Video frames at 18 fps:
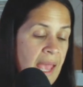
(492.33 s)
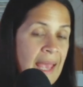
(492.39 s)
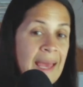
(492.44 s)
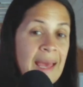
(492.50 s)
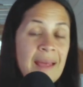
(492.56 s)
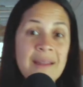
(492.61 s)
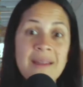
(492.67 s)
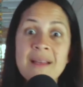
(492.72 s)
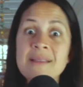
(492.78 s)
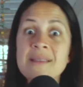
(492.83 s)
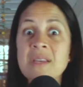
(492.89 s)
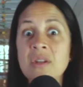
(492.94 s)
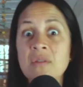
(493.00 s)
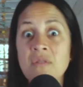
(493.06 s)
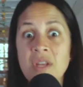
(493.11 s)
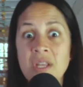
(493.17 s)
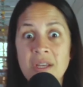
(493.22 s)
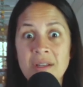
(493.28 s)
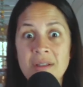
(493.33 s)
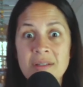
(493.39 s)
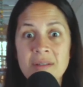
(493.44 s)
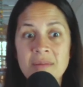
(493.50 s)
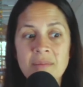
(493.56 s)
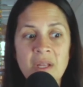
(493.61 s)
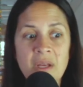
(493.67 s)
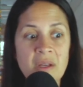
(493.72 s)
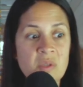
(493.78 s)
And it's
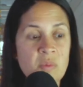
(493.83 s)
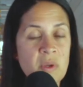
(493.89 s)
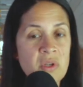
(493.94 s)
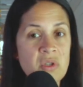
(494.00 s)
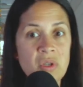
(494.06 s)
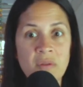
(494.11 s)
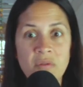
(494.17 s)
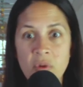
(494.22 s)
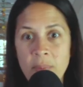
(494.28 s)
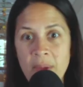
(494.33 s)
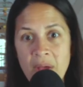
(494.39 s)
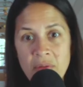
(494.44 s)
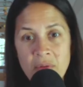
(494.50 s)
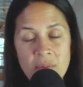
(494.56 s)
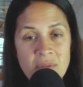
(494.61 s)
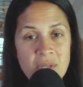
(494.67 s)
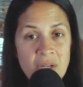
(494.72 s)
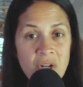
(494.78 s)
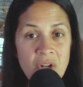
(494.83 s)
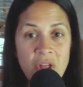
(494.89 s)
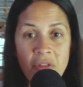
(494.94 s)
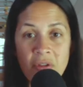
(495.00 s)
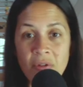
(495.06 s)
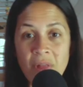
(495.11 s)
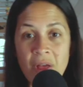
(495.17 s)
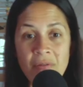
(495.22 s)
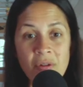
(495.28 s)
convenient, especially if your bathroom's on
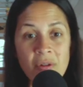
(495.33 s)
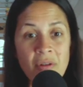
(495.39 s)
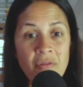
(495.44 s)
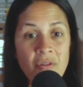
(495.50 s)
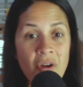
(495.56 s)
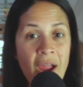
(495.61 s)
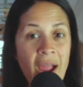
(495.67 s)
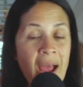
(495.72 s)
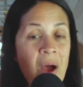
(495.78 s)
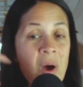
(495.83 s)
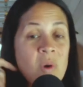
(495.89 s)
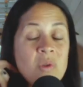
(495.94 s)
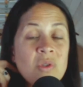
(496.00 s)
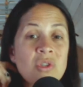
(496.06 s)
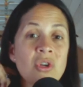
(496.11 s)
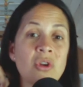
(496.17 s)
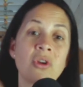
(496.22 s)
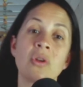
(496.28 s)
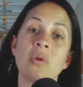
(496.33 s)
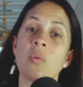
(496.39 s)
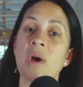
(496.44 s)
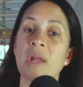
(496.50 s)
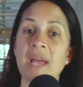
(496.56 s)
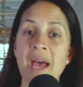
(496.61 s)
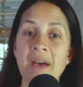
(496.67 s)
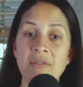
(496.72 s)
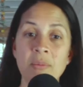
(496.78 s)
another level of your house, you're going to
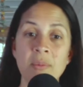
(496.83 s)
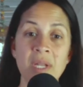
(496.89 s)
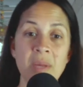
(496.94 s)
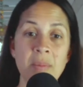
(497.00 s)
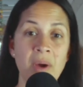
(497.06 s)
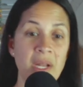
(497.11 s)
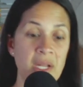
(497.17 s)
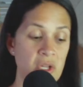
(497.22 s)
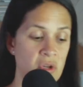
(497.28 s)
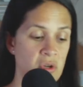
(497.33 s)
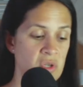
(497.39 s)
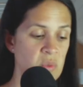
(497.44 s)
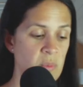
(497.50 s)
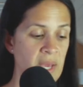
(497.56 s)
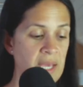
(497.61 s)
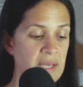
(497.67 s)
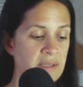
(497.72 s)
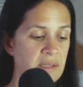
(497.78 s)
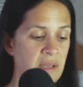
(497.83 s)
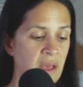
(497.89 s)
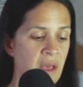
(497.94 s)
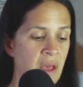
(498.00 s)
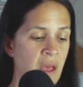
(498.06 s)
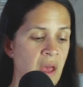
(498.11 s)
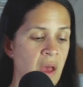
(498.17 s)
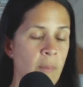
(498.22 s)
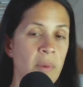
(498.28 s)
want to have a mini potty in your space.
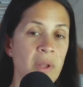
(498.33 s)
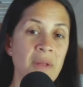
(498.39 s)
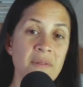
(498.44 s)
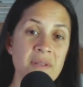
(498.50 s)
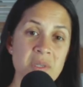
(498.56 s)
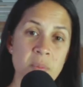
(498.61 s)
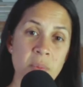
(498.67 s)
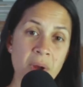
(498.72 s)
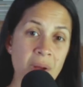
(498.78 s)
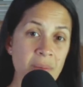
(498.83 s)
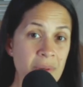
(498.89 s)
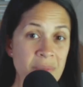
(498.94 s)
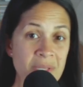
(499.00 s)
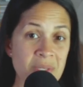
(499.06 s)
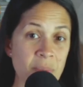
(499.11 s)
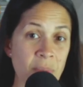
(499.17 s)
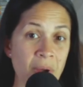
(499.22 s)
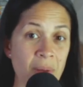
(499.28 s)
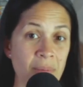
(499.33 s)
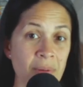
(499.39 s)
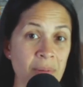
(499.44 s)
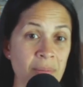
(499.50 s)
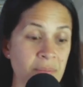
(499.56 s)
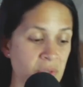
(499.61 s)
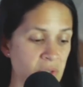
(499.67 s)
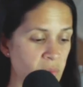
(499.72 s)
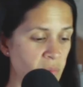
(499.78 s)
But if it's a problem, it's a
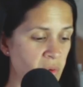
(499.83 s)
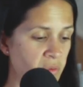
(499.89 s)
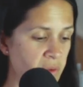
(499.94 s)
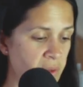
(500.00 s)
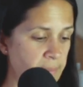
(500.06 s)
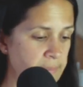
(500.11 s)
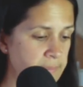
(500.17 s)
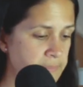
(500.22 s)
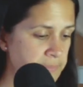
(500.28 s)
problem. So move it.